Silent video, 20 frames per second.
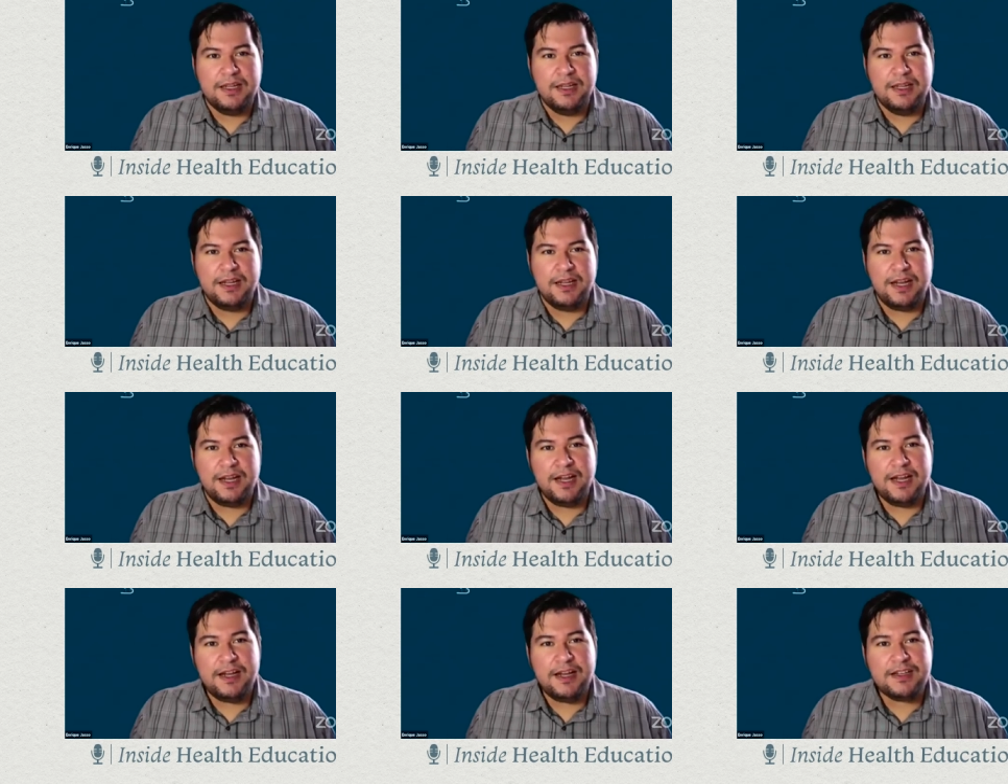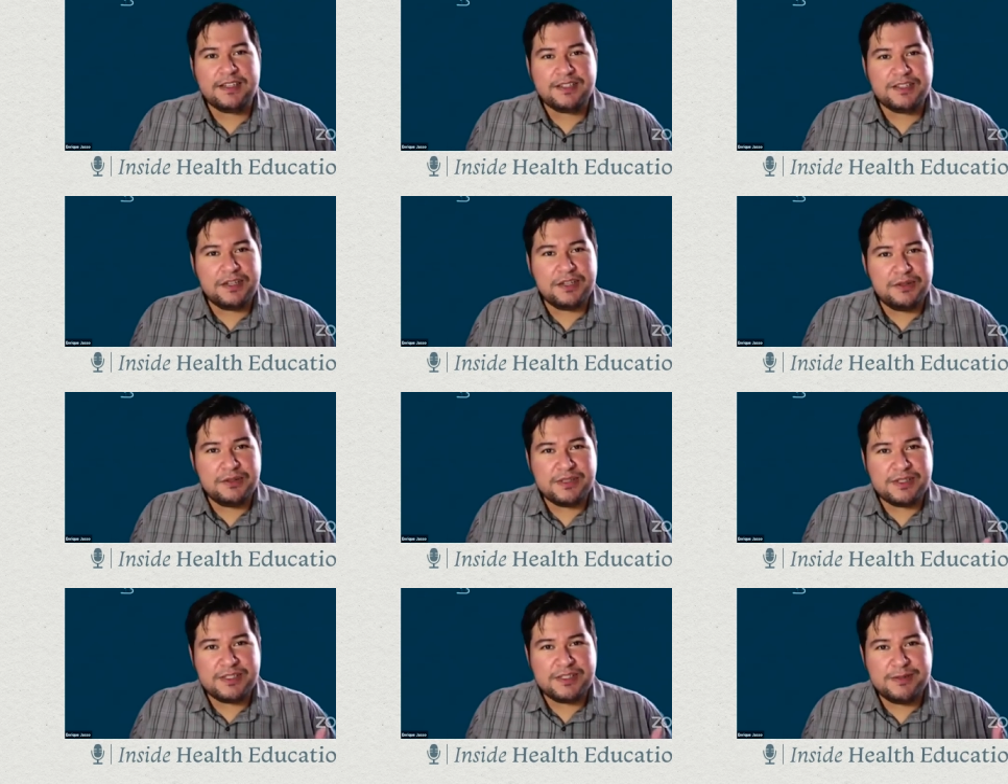Uh,
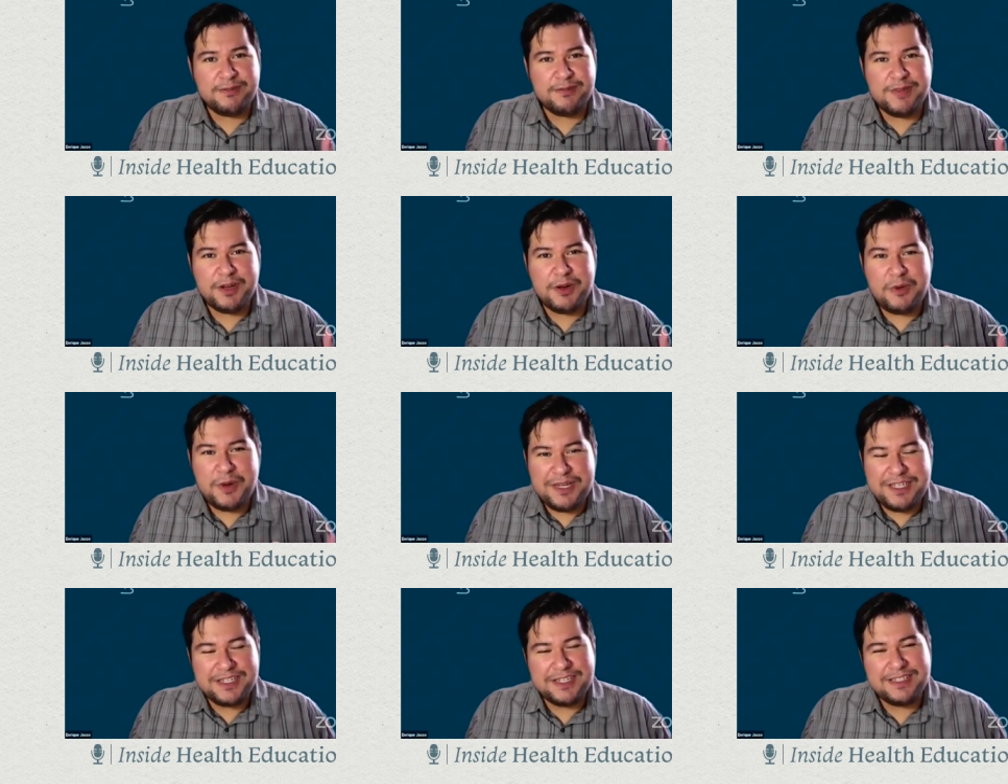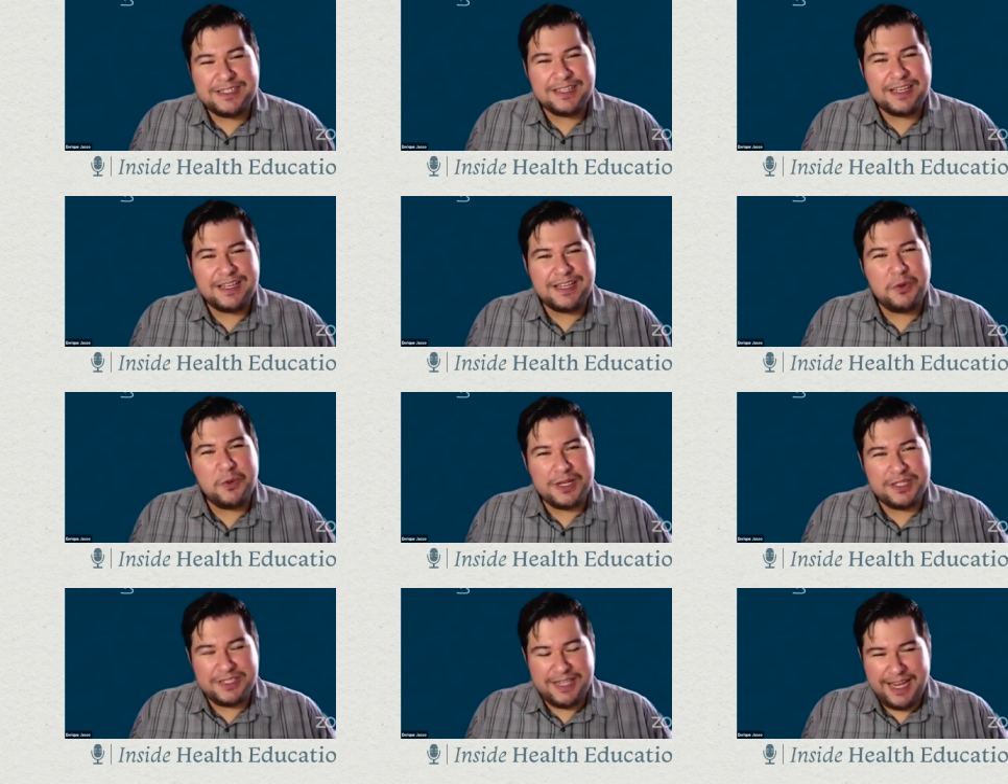so some questions that
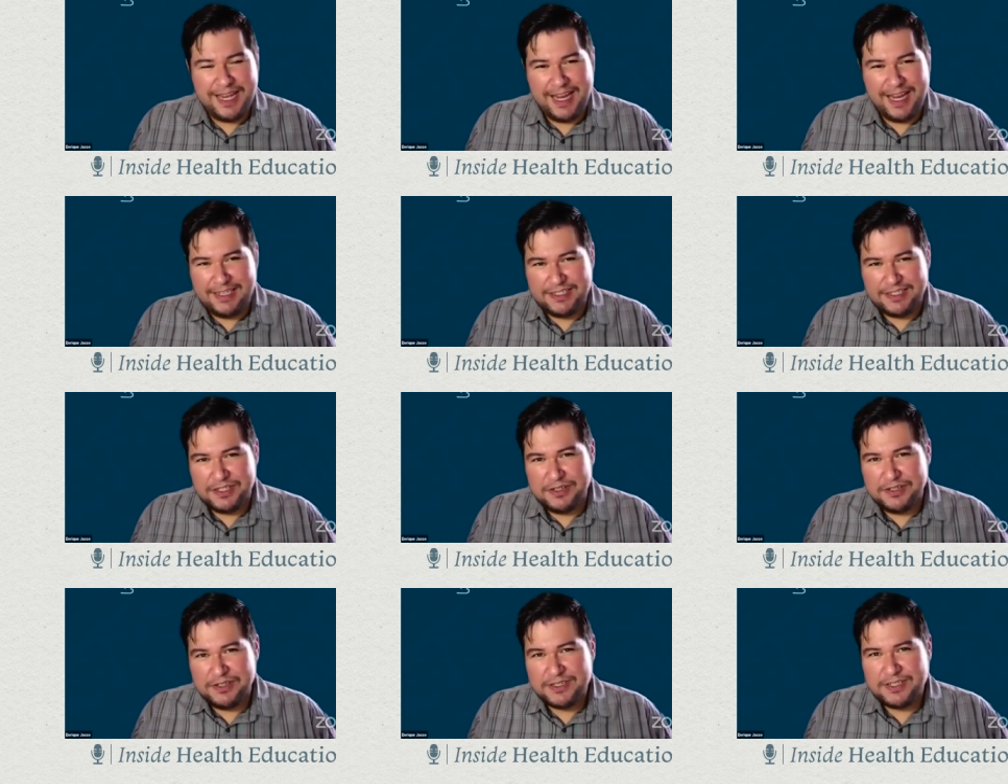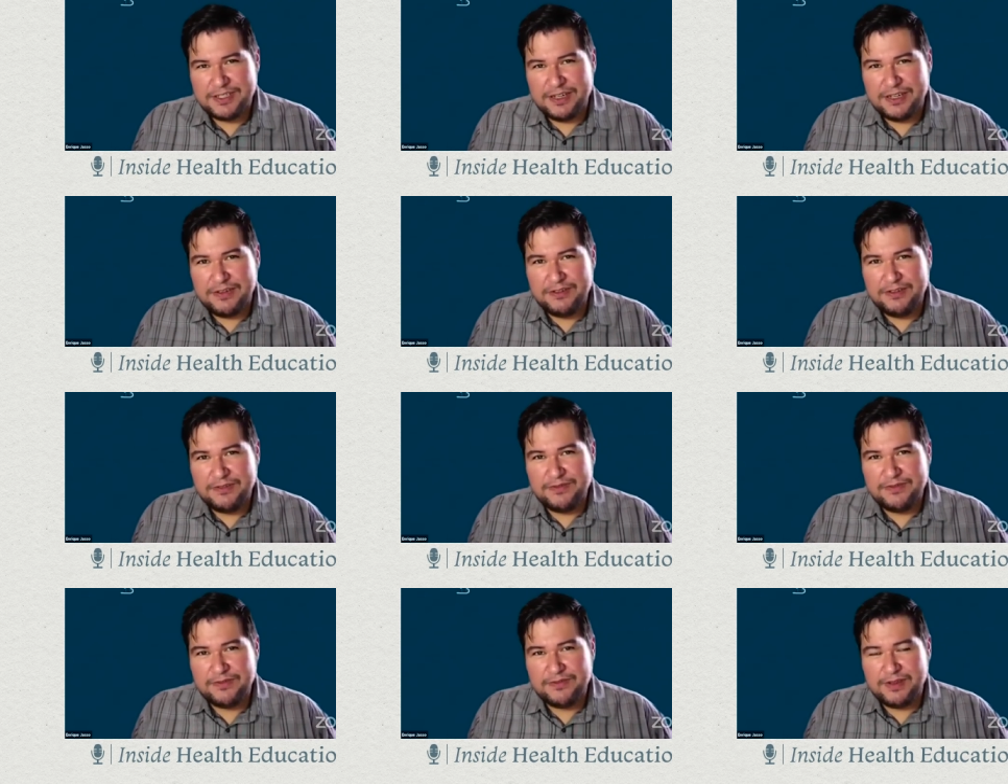you want to ask
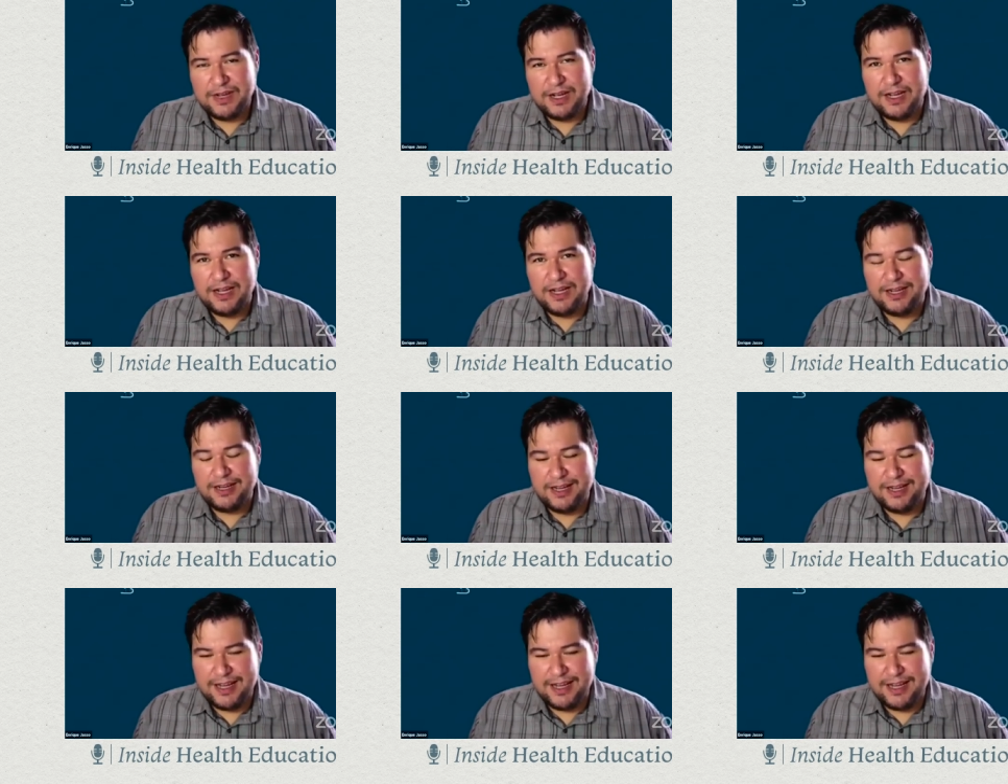yourself uh,